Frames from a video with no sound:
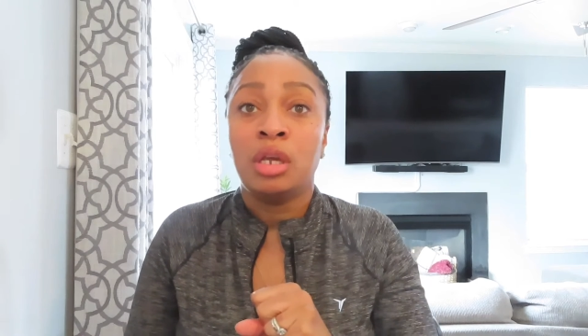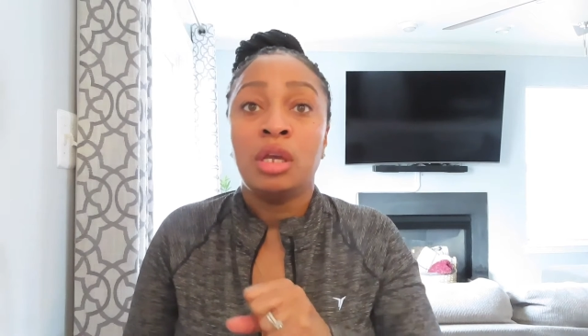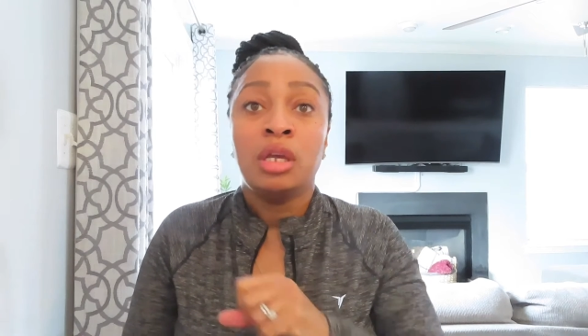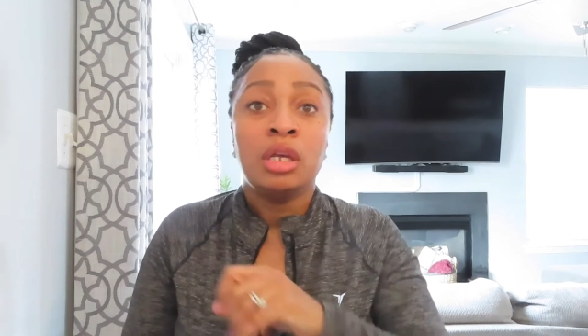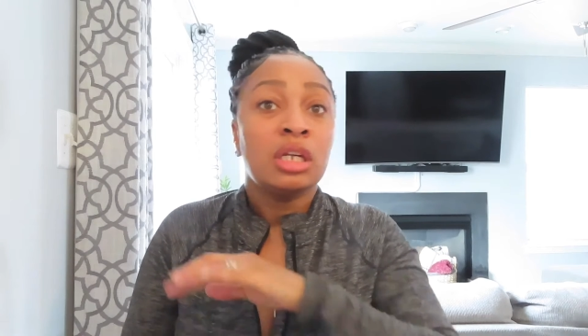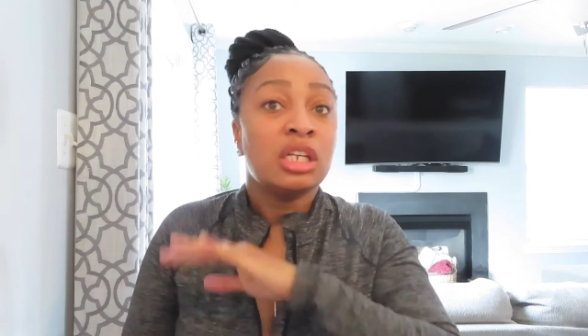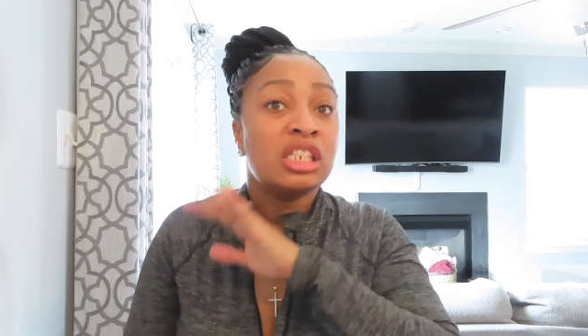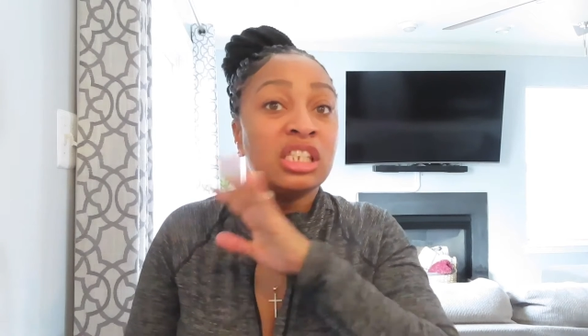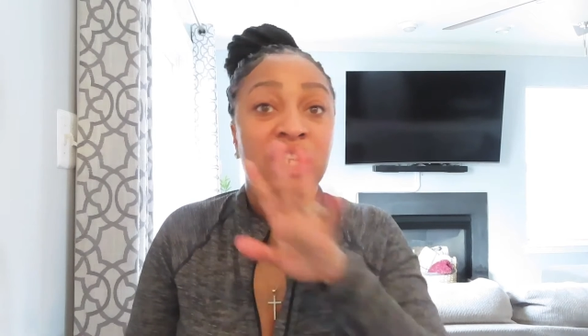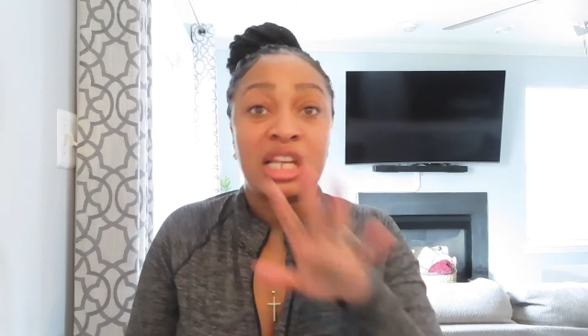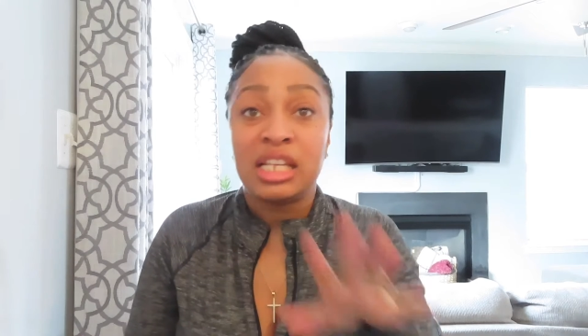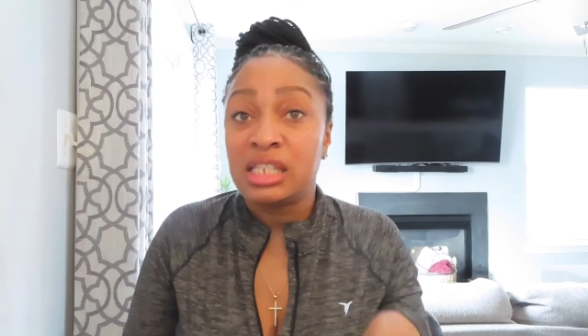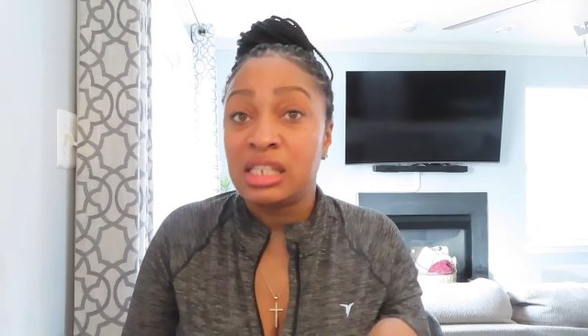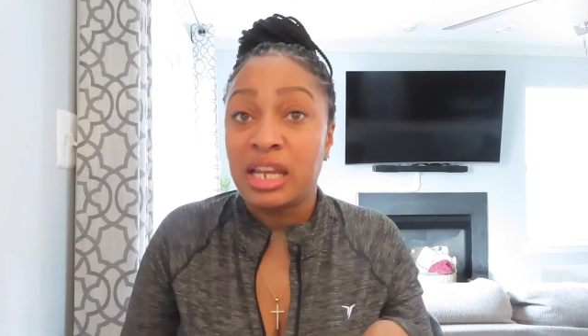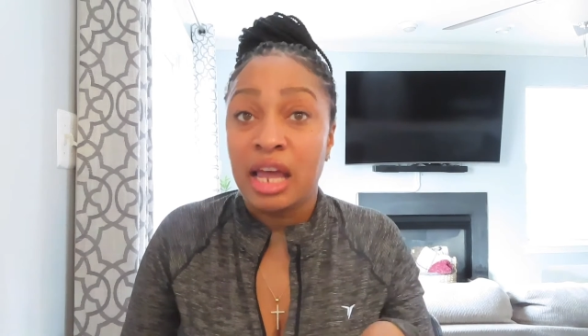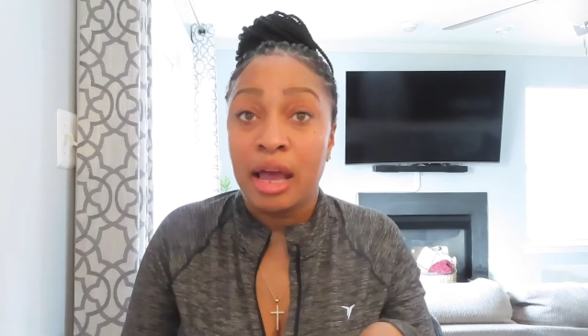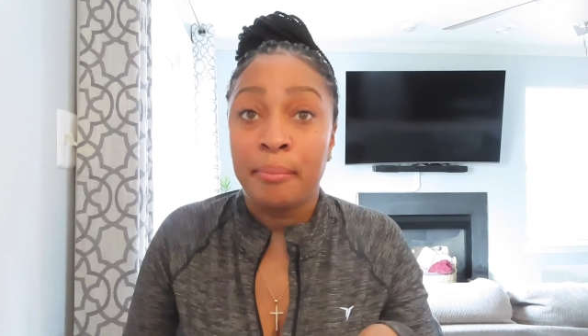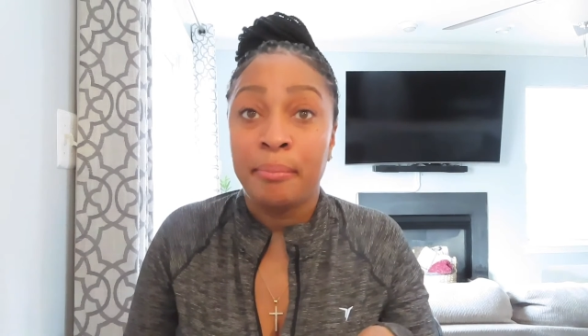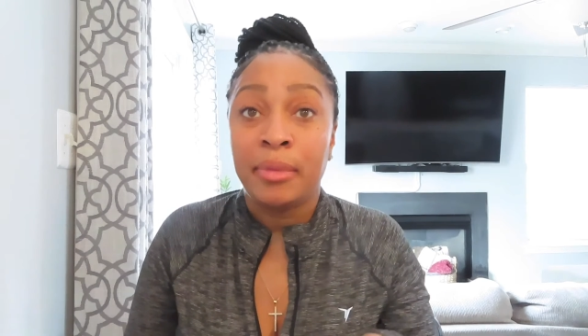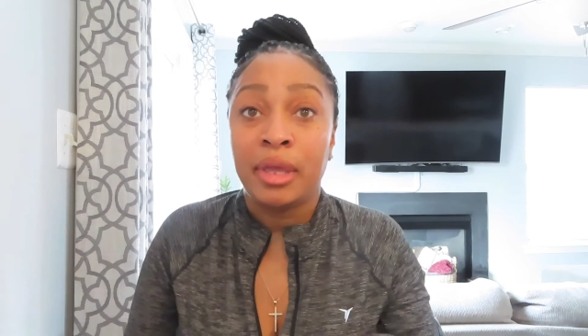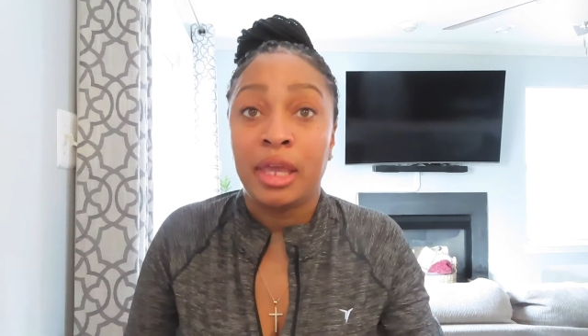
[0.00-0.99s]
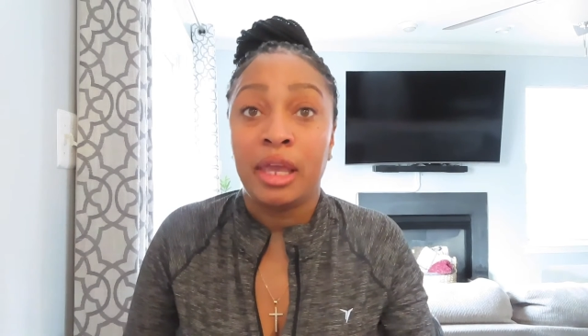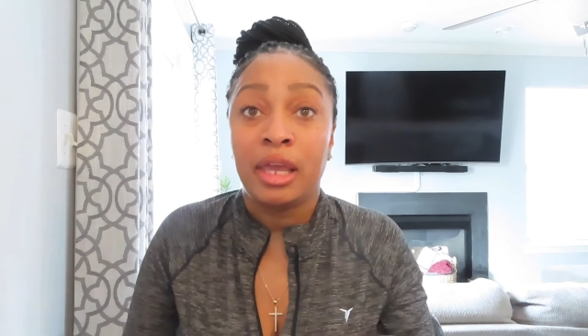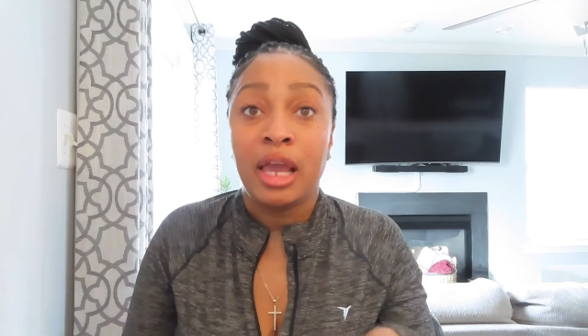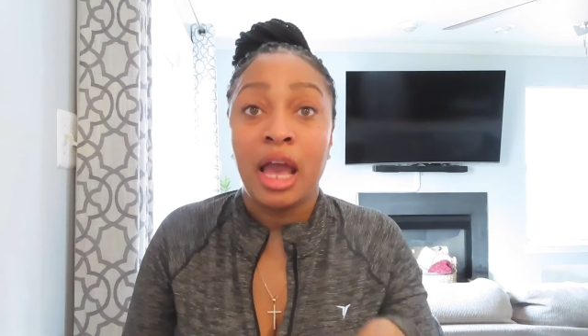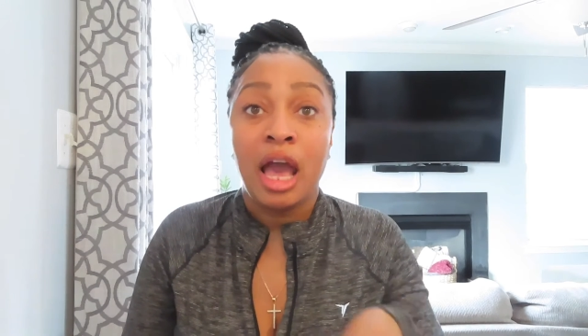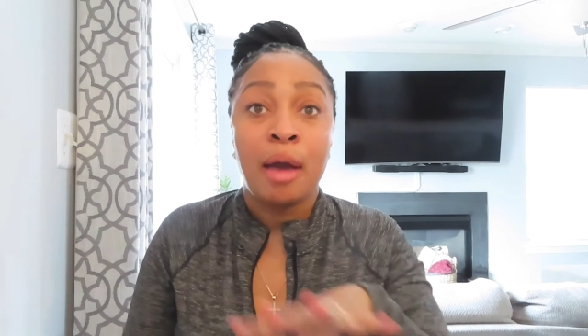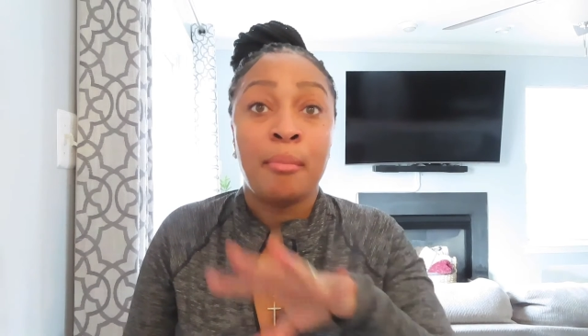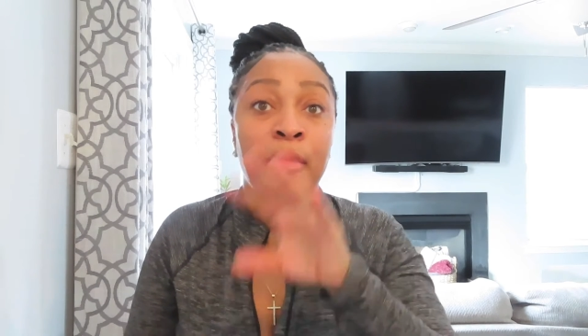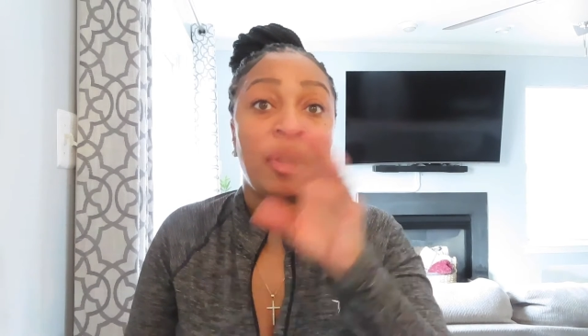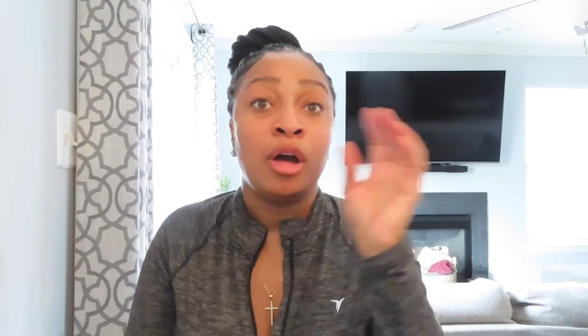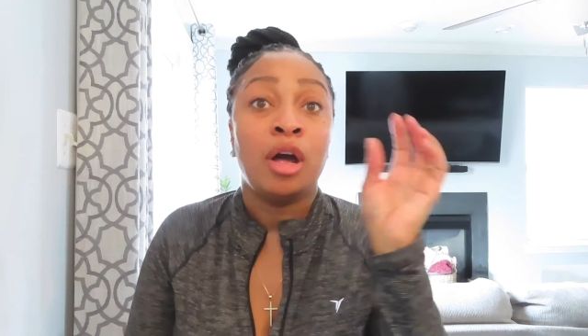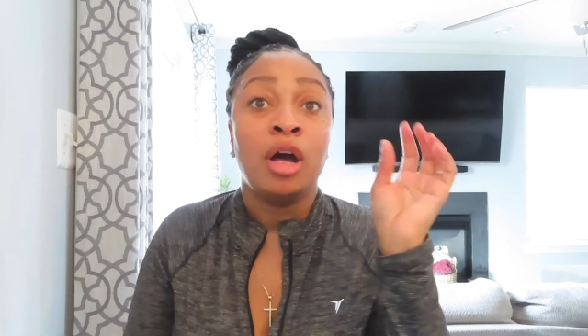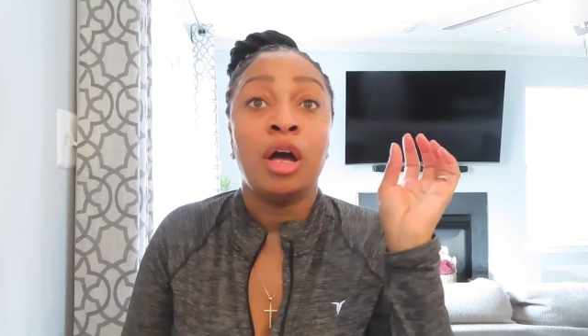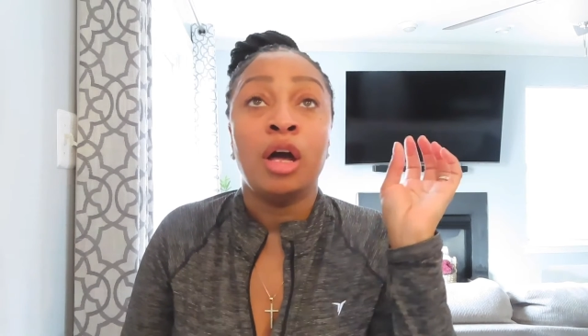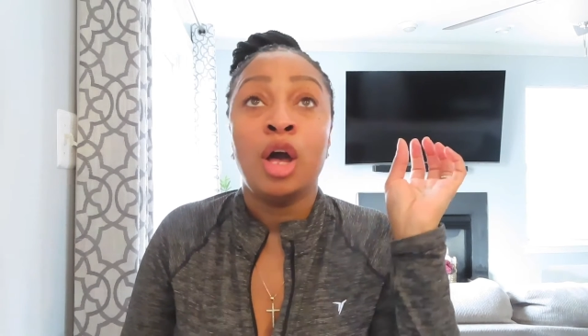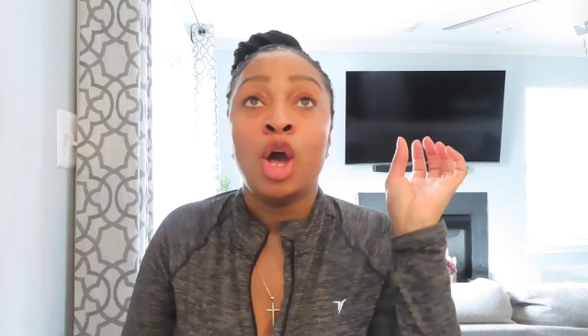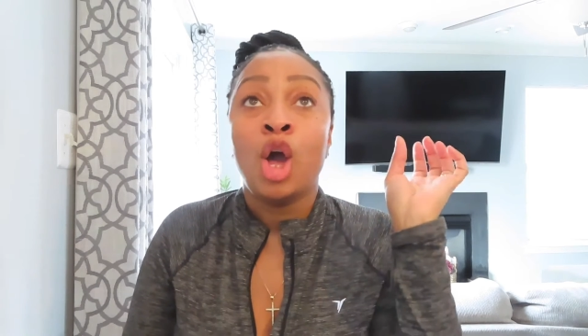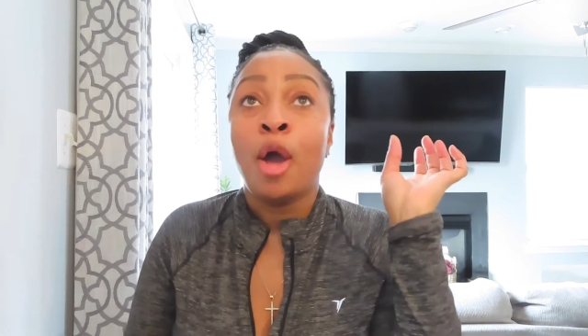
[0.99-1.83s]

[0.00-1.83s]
because that's not me. I'm a